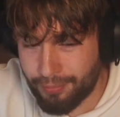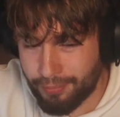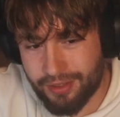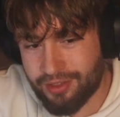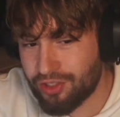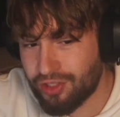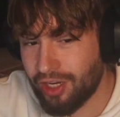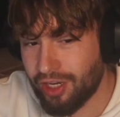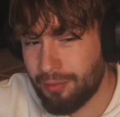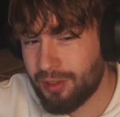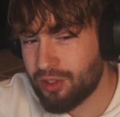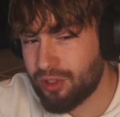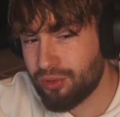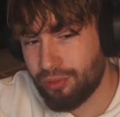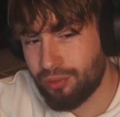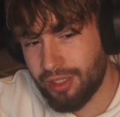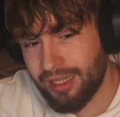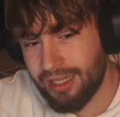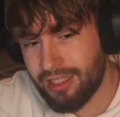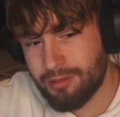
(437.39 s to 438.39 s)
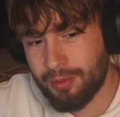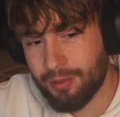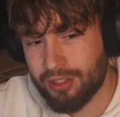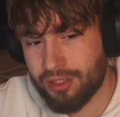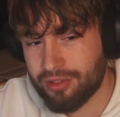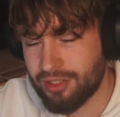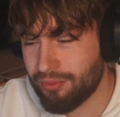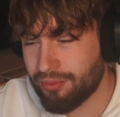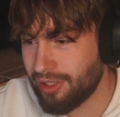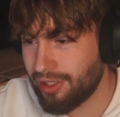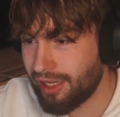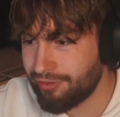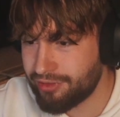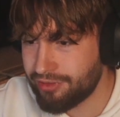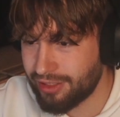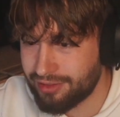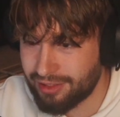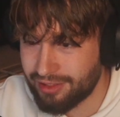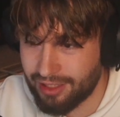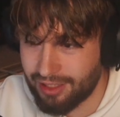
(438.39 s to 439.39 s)
but it's gonna be too late because they will have
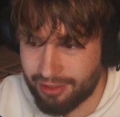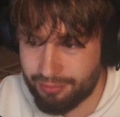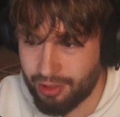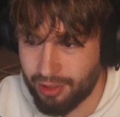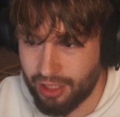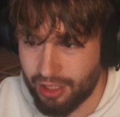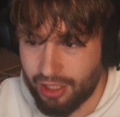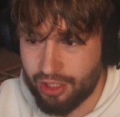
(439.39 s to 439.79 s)
the time